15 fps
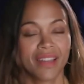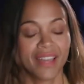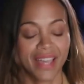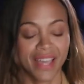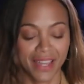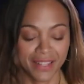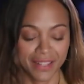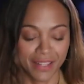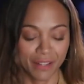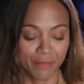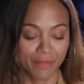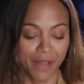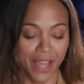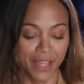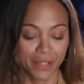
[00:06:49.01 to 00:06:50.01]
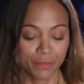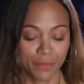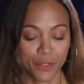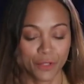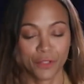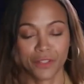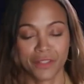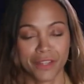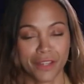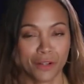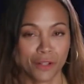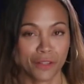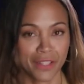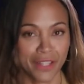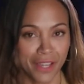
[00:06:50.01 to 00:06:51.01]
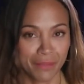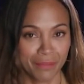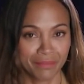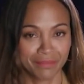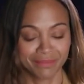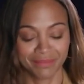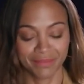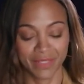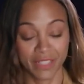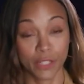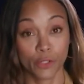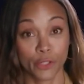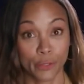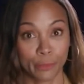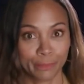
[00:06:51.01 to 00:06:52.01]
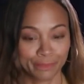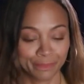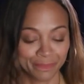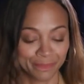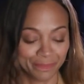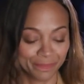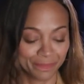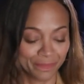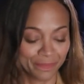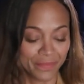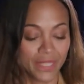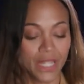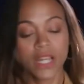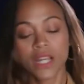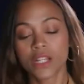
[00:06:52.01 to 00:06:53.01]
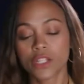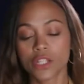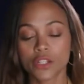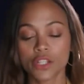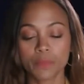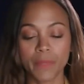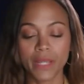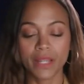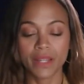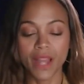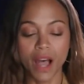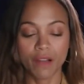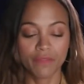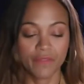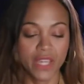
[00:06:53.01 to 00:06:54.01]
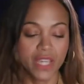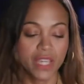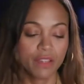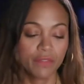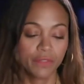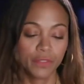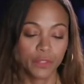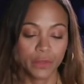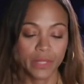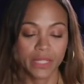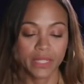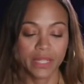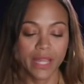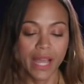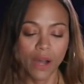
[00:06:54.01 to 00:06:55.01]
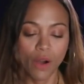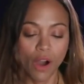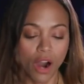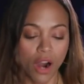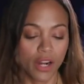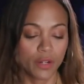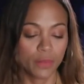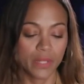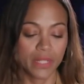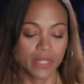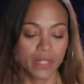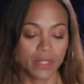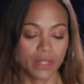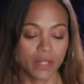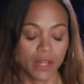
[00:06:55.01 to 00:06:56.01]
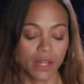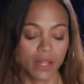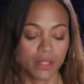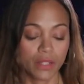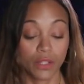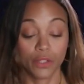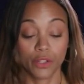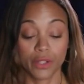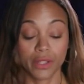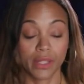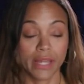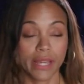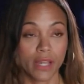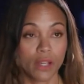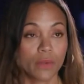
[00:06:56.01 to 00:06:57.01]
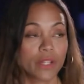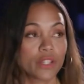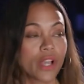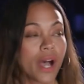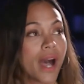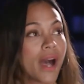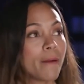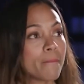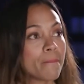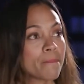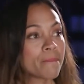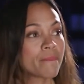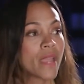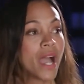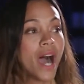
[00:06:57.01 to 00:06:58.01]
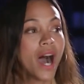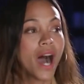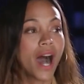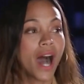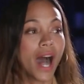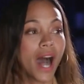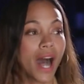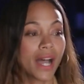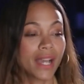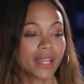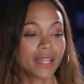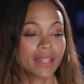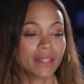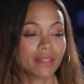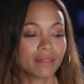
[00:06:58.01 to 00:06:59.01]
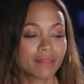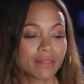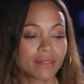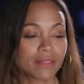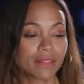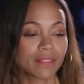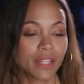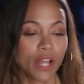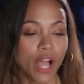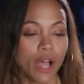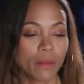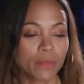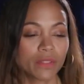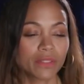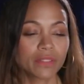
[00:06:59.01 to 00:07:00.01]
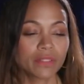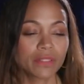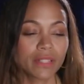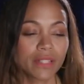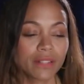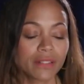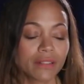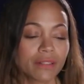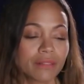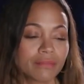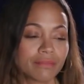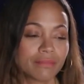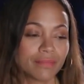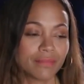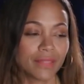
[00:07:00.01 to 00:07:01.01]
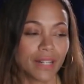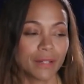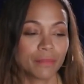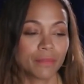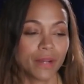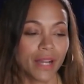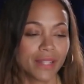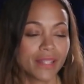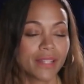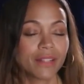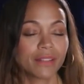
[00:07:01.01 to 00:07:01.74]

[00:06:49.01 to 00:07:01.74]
And um, I, we used to say it all the time, still do. Do you speak Na'vi fluently? How hard was it uh, to learn the language? Um, I, you know, I'm a little, I'm, I need